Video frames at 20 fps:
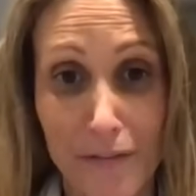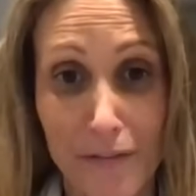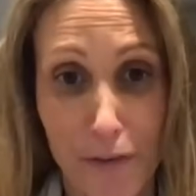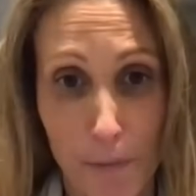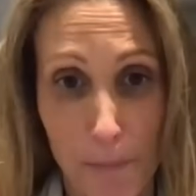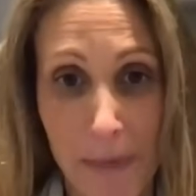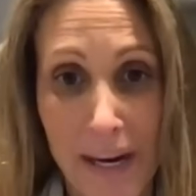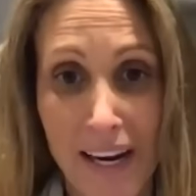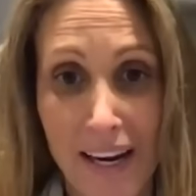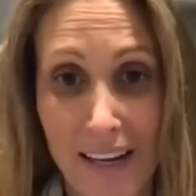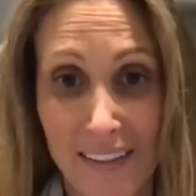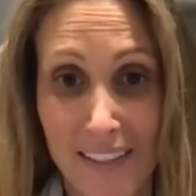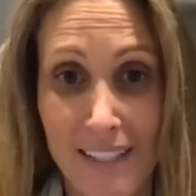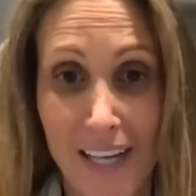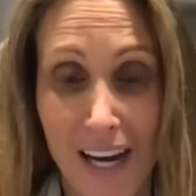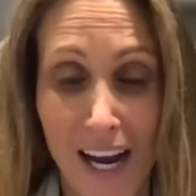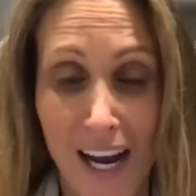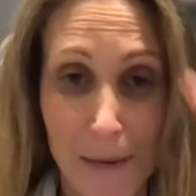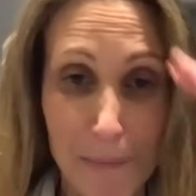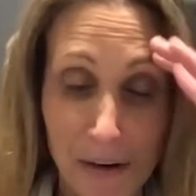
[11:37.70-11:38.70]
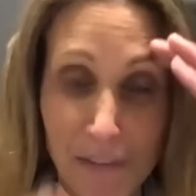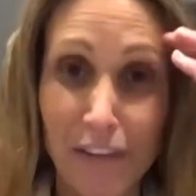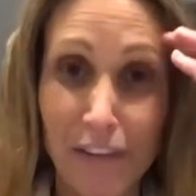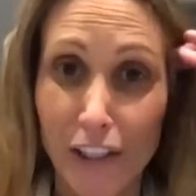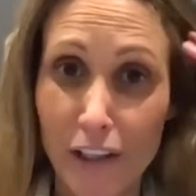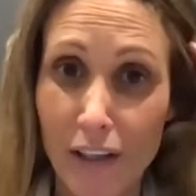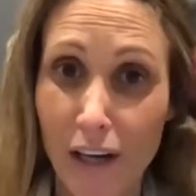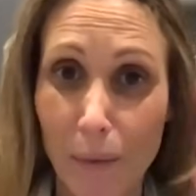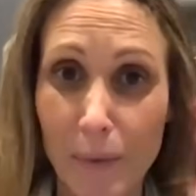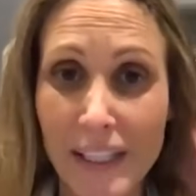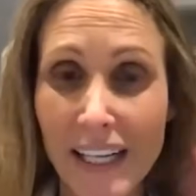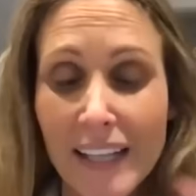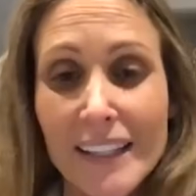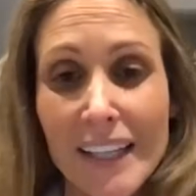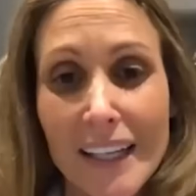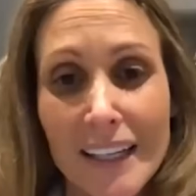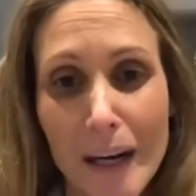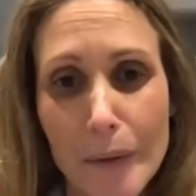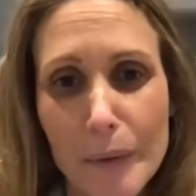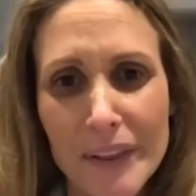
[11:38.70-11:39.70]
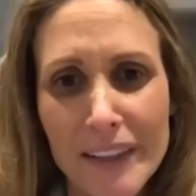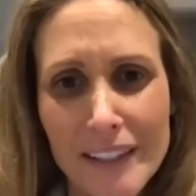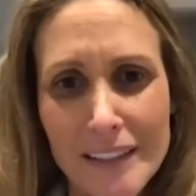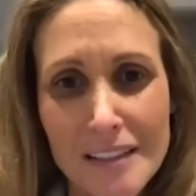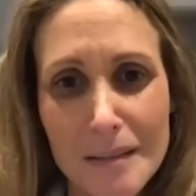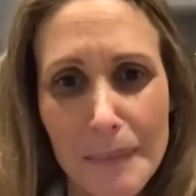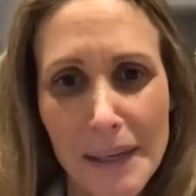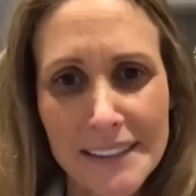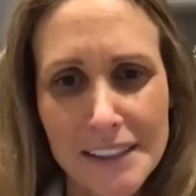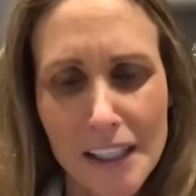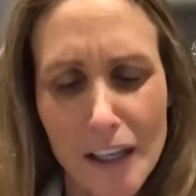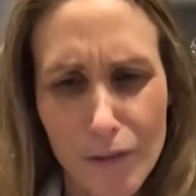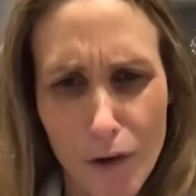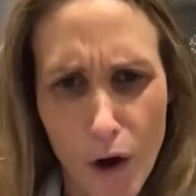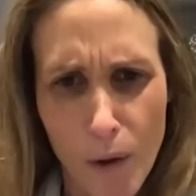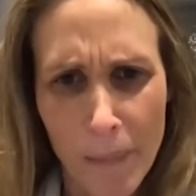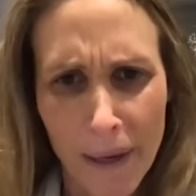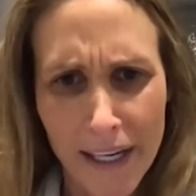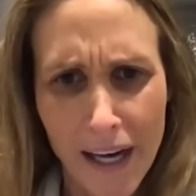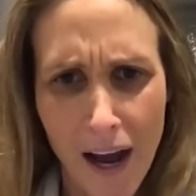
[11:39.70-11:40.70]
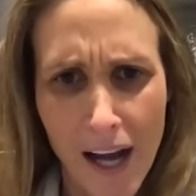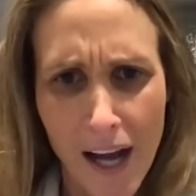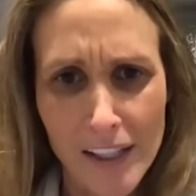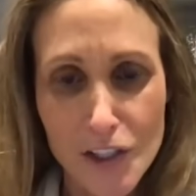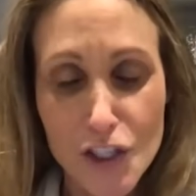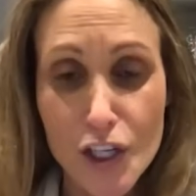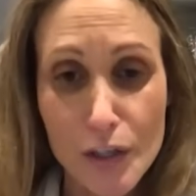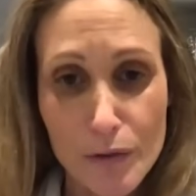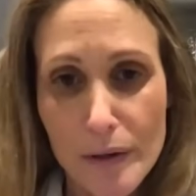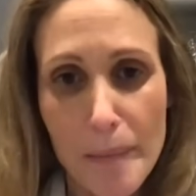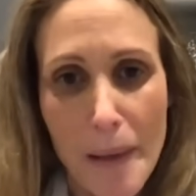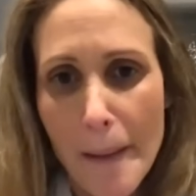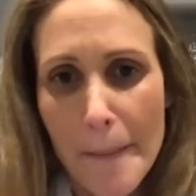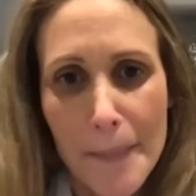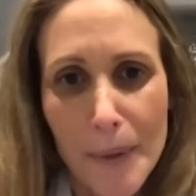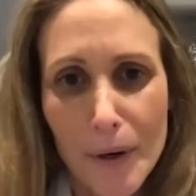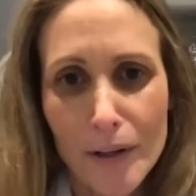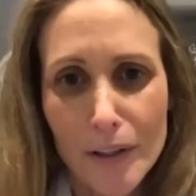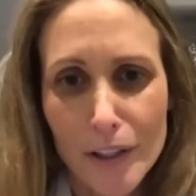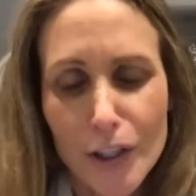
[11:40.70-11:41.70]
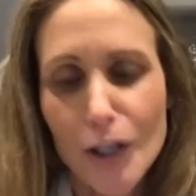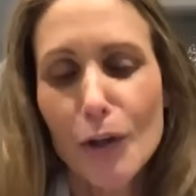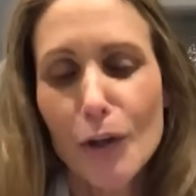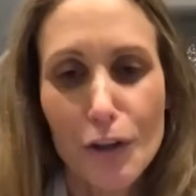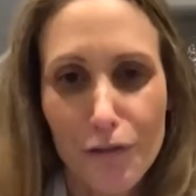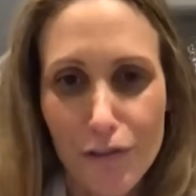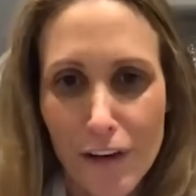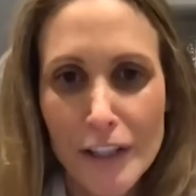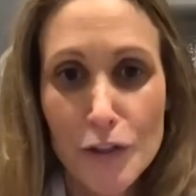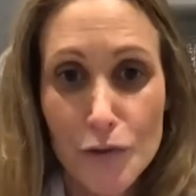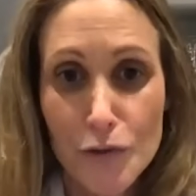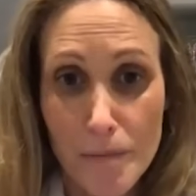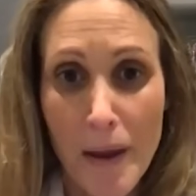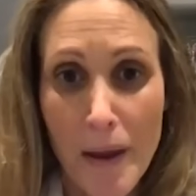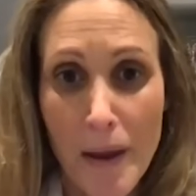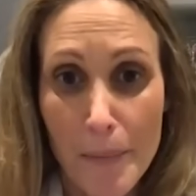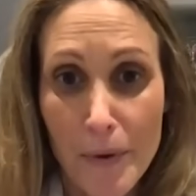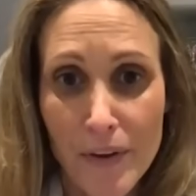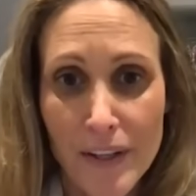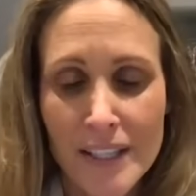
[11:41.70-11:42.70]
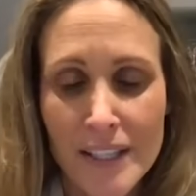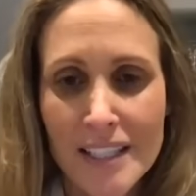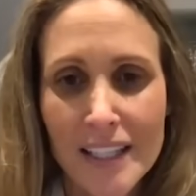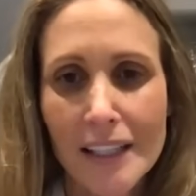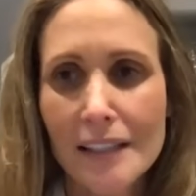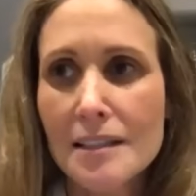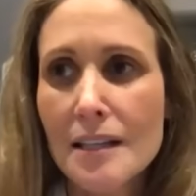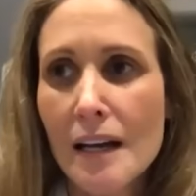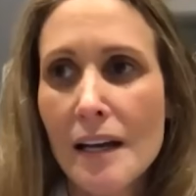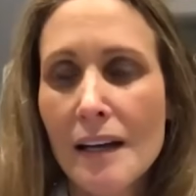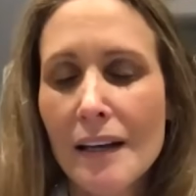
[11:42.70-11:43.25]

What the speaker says: strained. Stephanie, once a trusted advisor, found herself increasingly isolated.